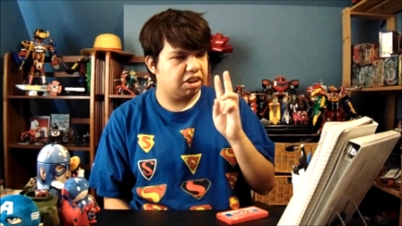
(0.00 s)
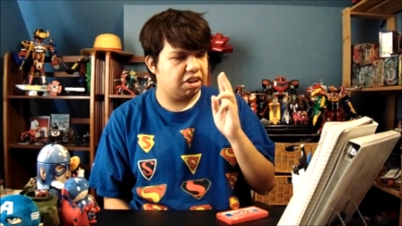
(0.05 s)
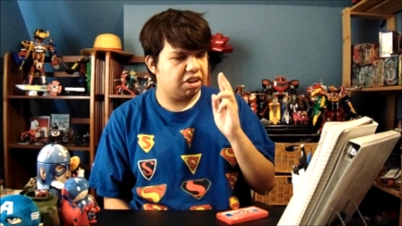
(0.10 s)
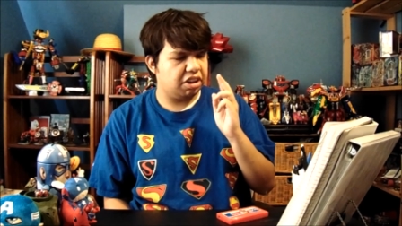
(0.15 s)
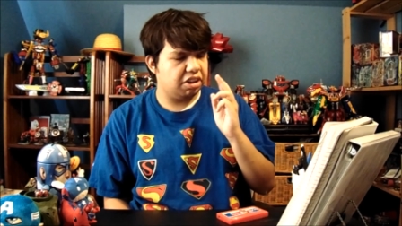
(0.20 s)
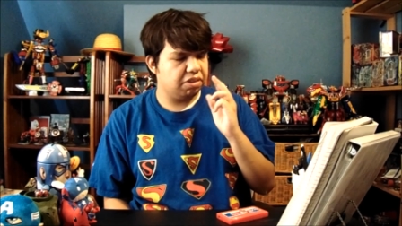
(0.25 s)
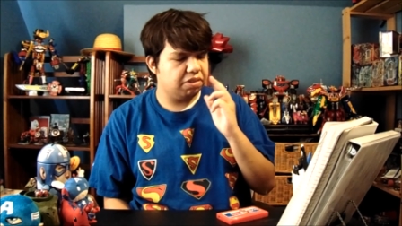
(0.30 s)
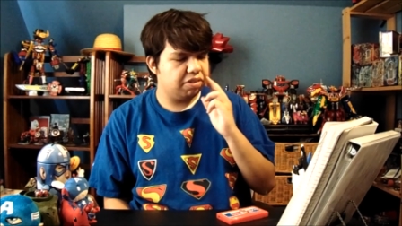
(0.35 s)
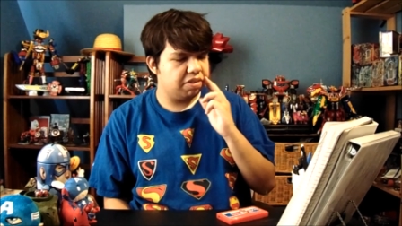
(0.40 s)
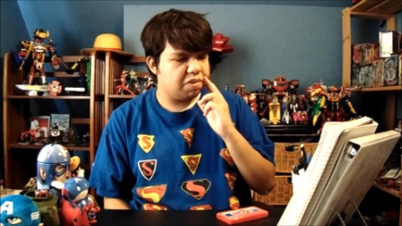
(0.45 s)

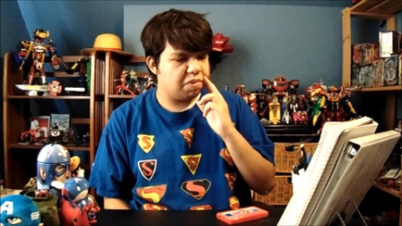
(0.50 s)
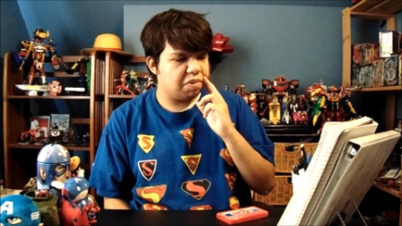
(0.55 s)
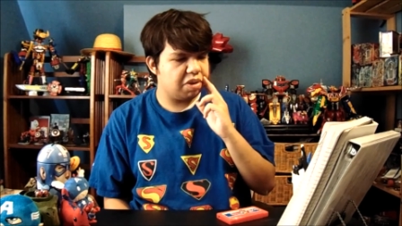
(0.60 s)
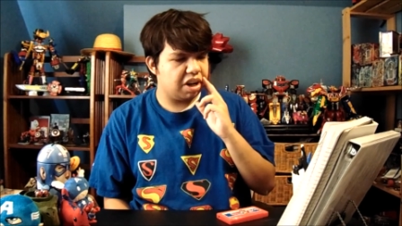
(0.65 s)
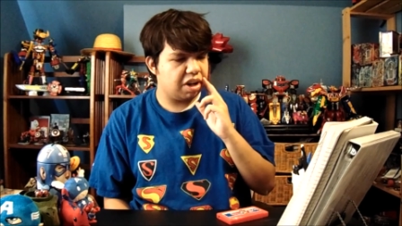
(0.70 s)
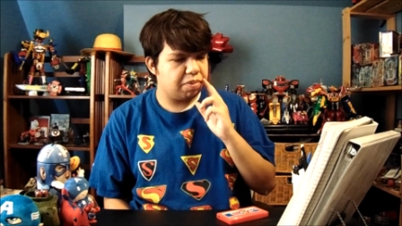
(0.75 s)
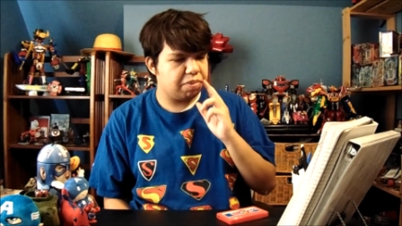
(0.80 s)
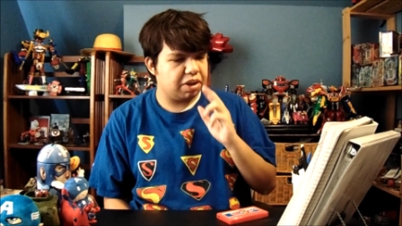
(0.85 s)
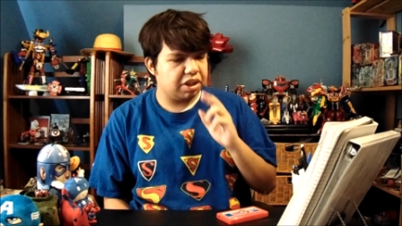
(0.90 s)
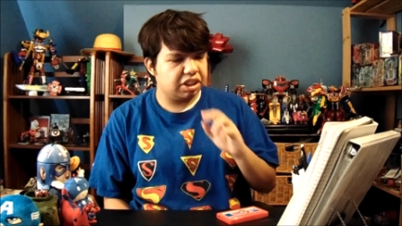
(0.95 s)
I don't
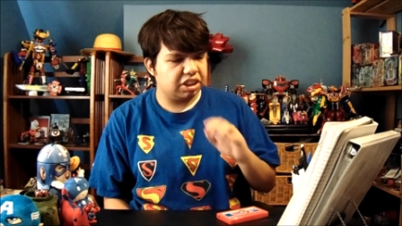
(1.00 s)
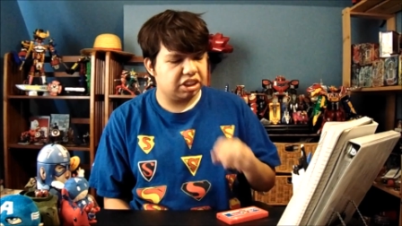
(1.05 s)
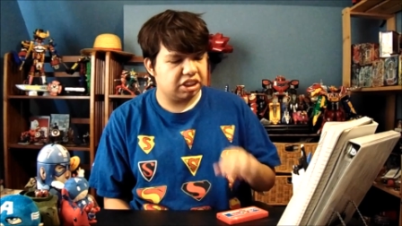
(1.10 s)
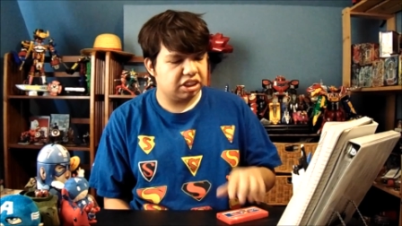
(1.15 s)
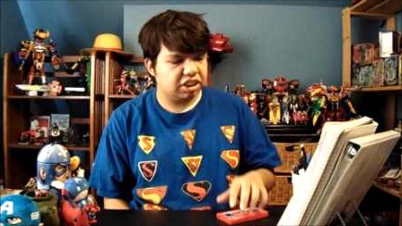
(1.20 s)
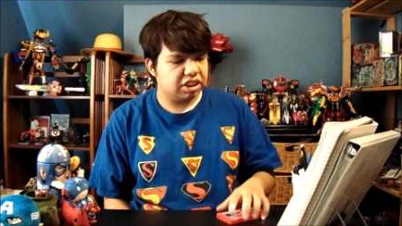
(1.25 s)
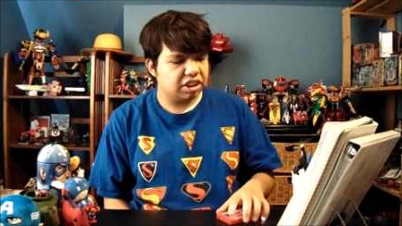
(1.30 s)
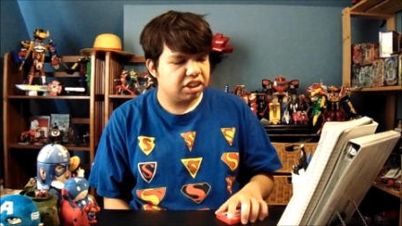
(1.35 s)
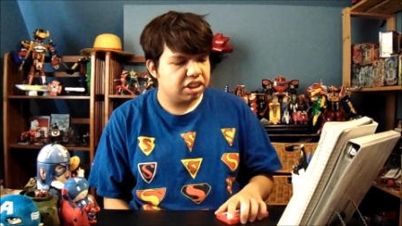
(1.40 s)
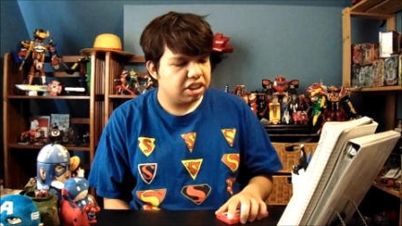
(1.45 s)
remember that
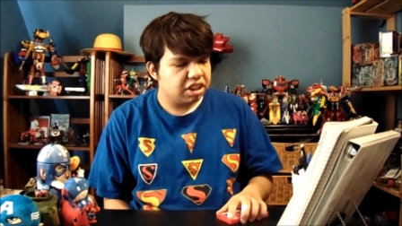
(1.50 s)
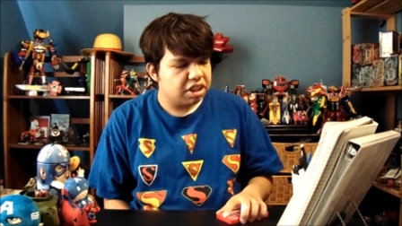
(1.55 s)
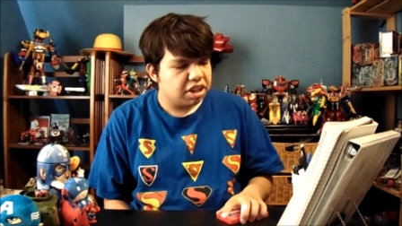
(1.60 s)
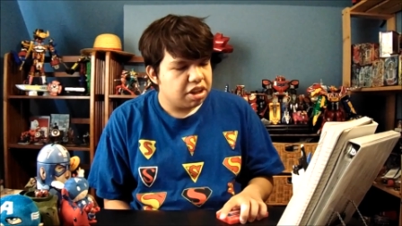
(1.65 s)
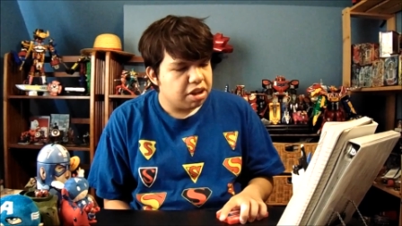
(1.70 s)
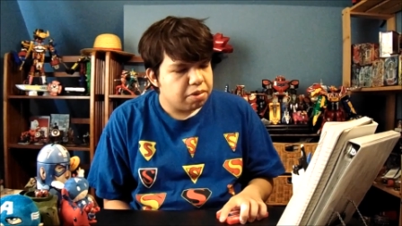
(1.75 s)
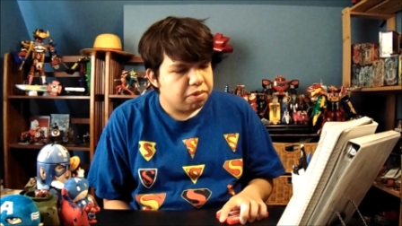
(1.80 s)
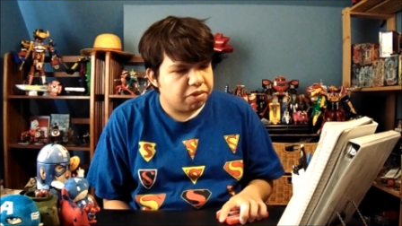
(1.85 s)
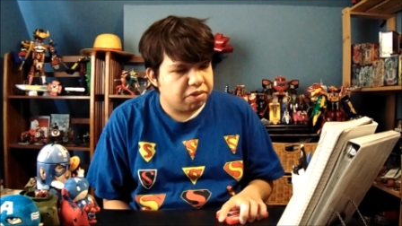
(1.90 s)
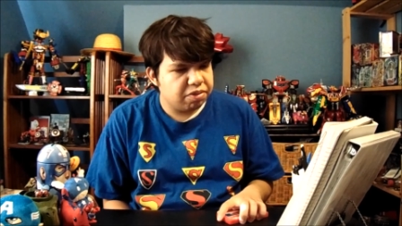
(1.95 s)
much
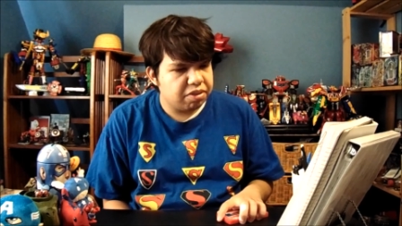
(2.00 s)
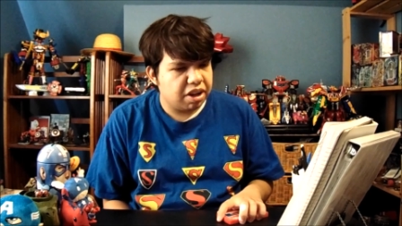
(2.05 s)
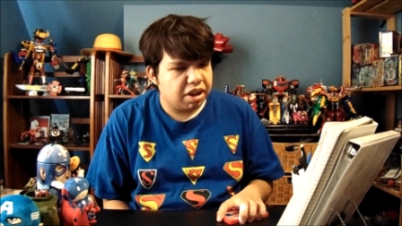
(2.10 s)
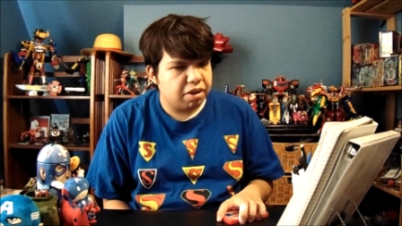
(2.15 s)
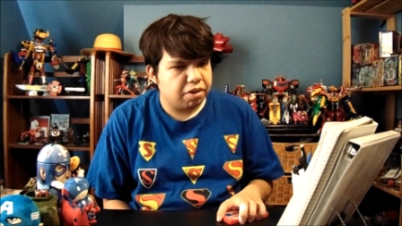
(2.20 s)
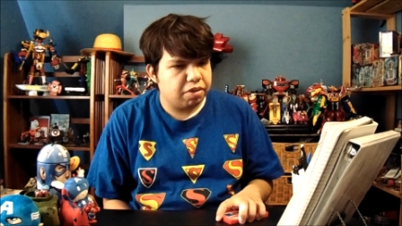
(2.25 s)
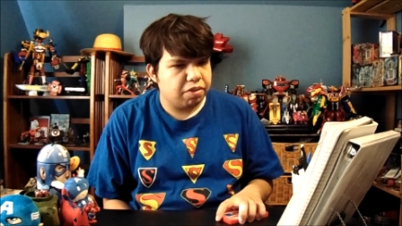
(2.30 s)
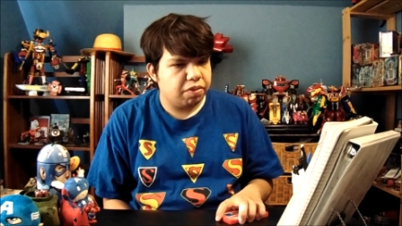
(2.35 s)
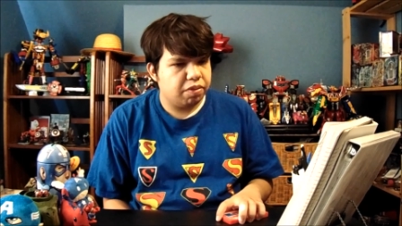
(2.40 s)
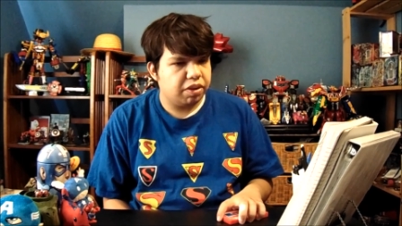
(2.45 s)
from
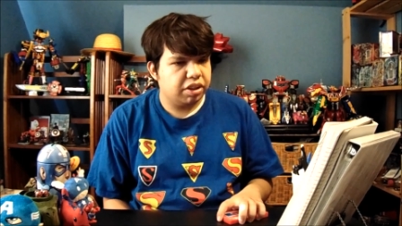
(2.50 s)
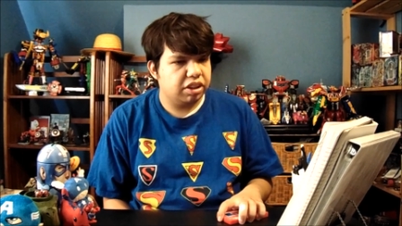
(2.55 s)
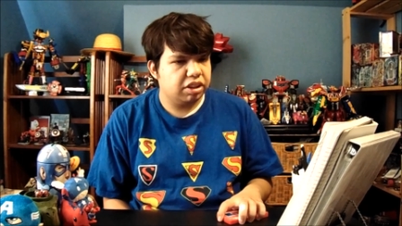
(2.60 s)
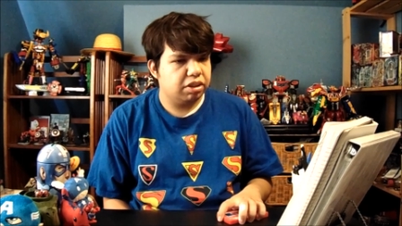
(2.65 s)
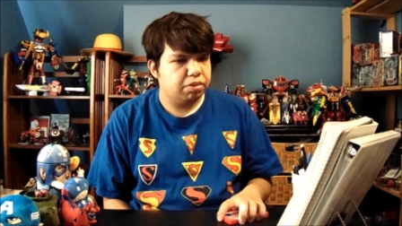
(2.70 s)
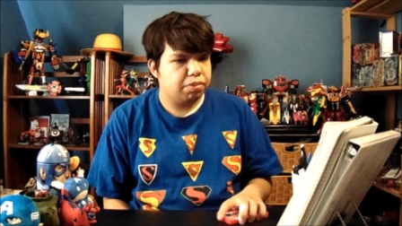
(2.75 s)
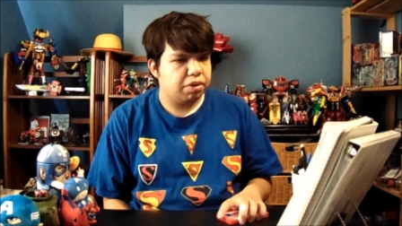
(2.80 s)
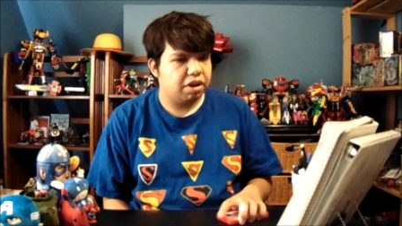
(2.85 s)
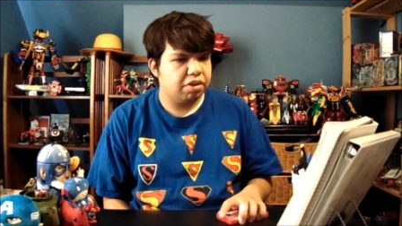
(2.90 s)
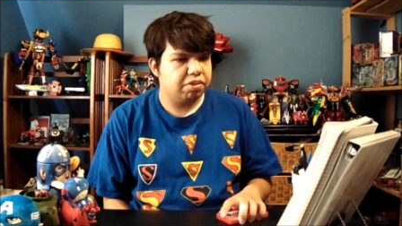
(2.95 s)
that
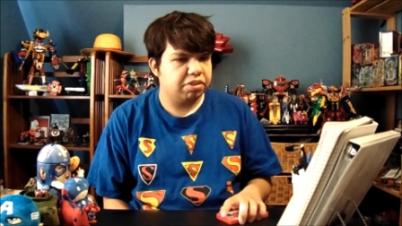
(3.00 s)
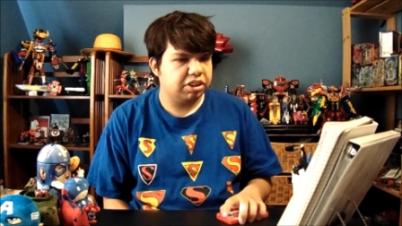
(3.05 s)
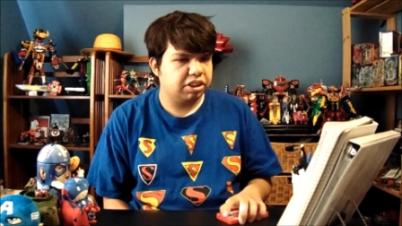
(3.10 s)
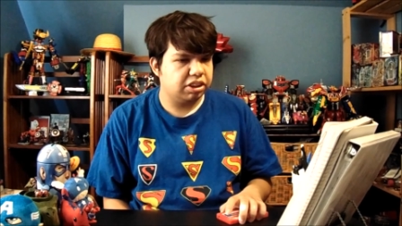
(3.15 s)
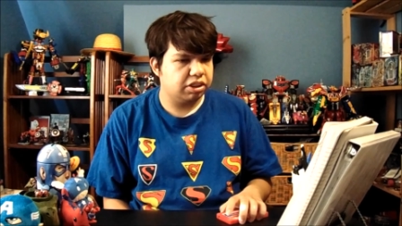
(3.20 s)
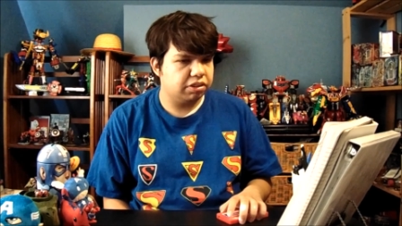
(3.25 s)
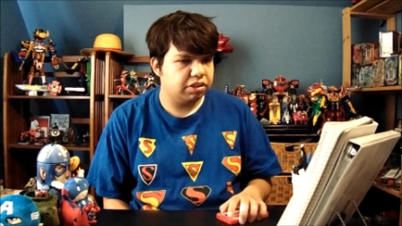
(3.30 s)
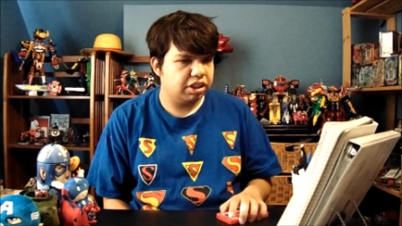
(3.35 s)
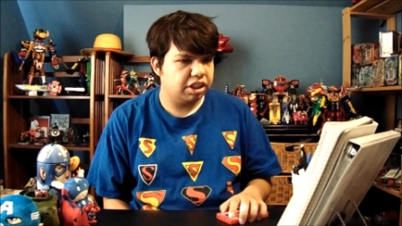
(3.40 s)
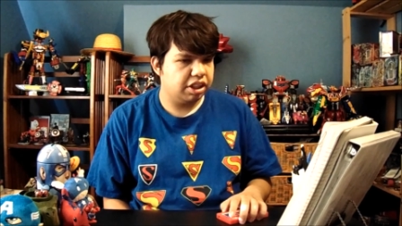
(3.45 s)
one part of the
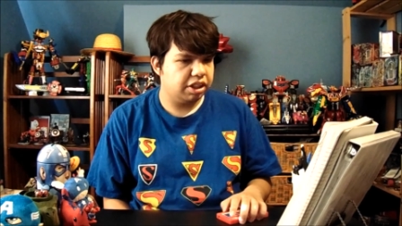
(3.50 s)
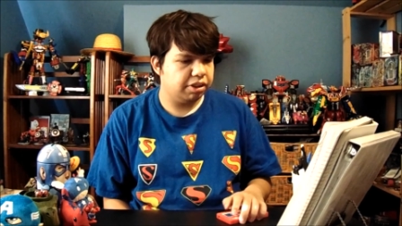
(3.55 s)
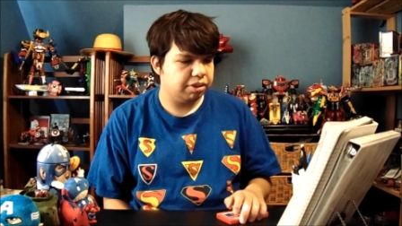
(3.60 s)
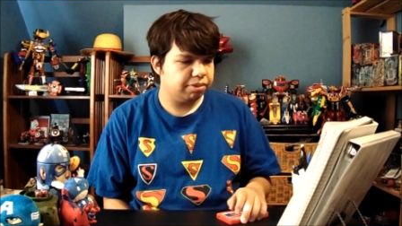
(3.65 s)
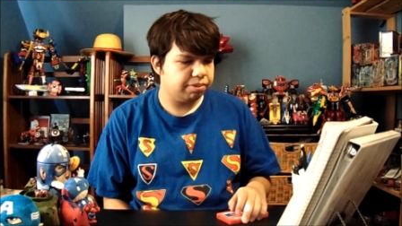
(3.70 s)
story.